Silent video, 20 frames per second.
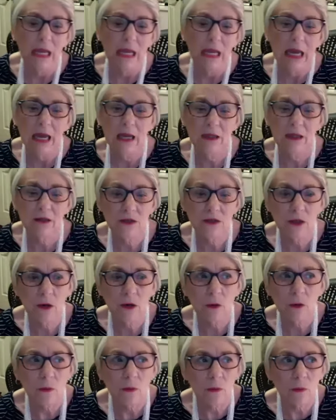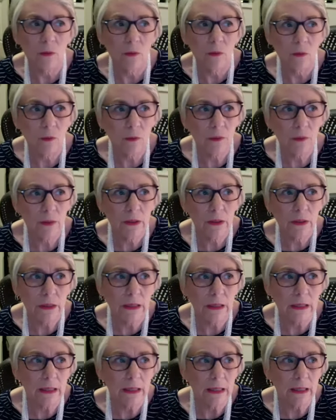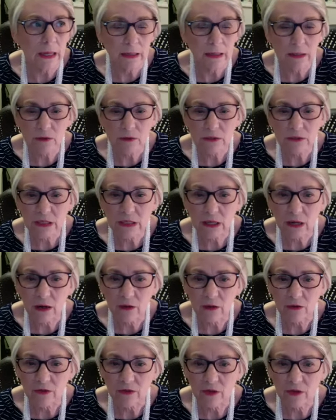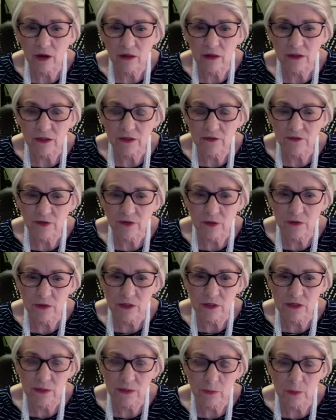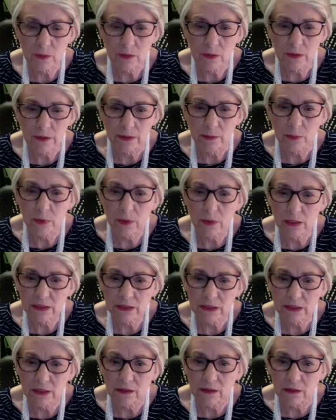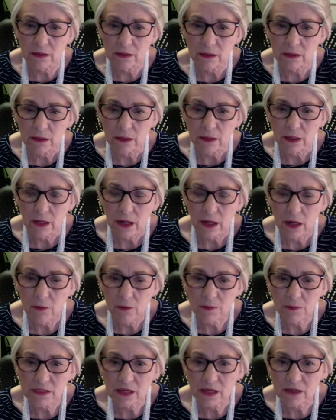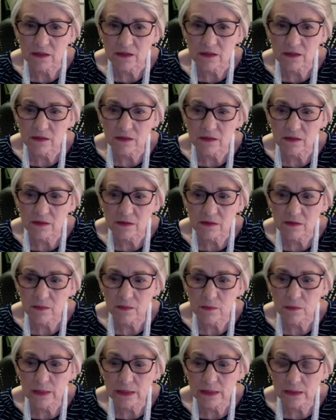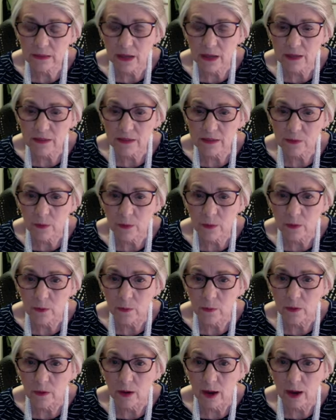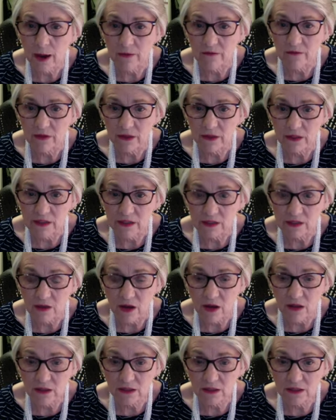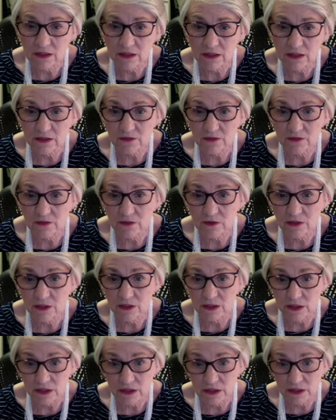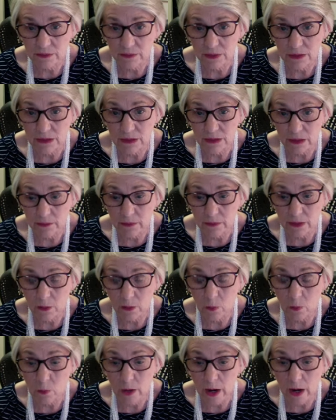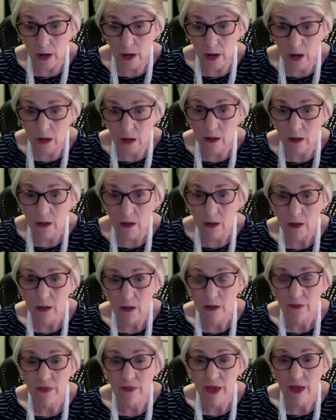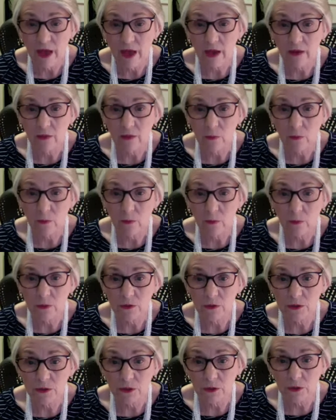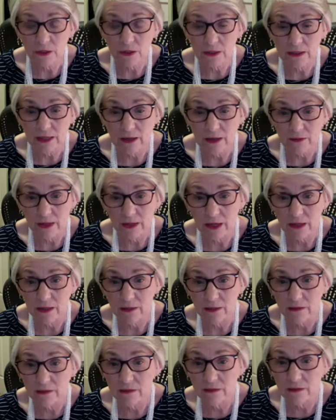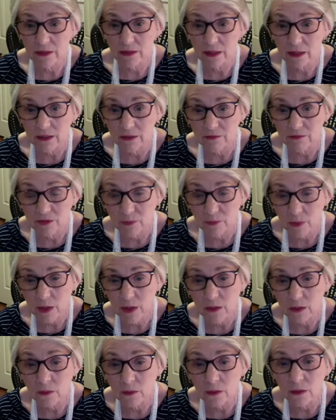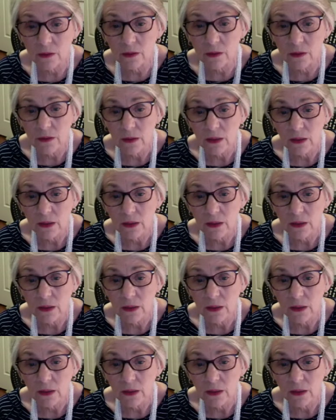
And so really getting our thoughts focused more in the present helps us realize when we're having these thoughts. That's the first thing, is becoming aware that we're starting down that negative spiral.